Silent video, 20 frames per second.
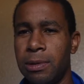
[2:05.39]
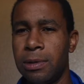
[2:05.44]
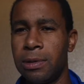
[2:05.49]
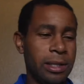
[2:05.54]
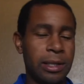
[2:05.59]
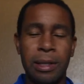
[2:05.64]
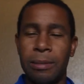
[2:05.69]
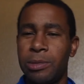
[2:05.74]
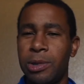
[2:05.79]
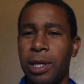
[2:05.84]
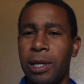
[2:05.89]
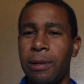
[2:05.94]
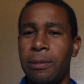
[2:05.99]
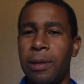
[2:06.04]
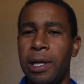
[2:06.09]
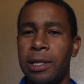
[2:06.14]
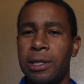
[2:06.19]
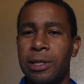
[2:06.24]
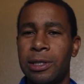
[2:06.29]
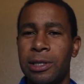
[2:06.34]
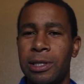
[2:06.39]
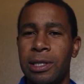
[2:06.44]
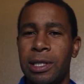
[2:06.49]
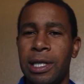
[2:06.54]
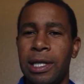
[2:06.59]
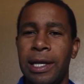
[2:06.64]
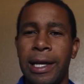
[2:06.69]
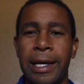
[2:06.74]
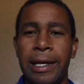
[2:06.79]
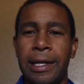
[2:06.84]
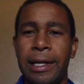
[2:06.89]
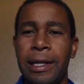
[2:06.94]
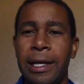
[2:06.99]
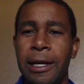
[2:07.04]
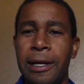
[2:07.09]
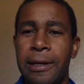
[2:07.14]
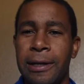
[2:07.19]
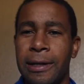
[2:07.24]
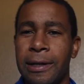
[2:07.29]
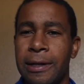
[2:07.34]
I'm trying to watch Christina
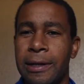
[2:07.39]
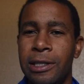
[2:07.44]
Aguilera